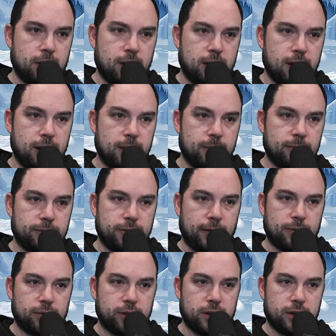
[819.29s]

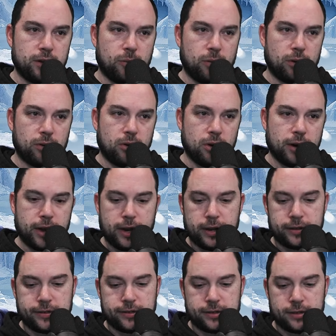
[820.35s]
Definitely don't want to log in
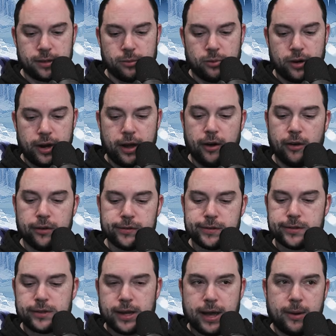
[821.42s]
as someone
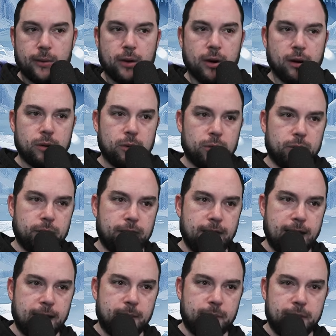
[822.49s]
else. How awkward would
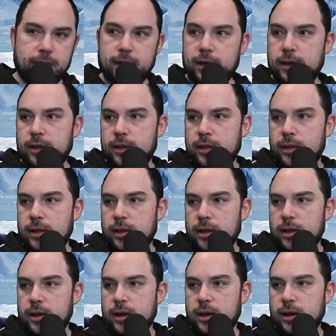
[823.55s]
that be?
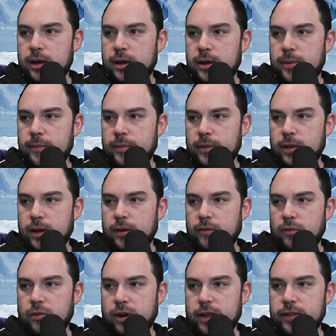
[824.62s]

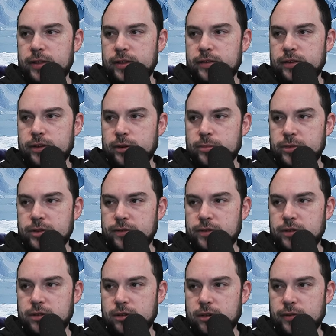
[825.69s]
I've read the terms of
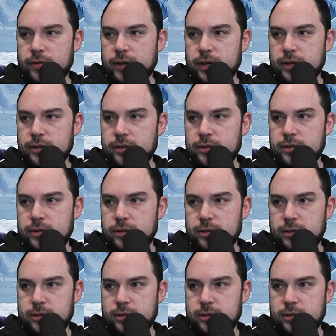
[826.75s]
service.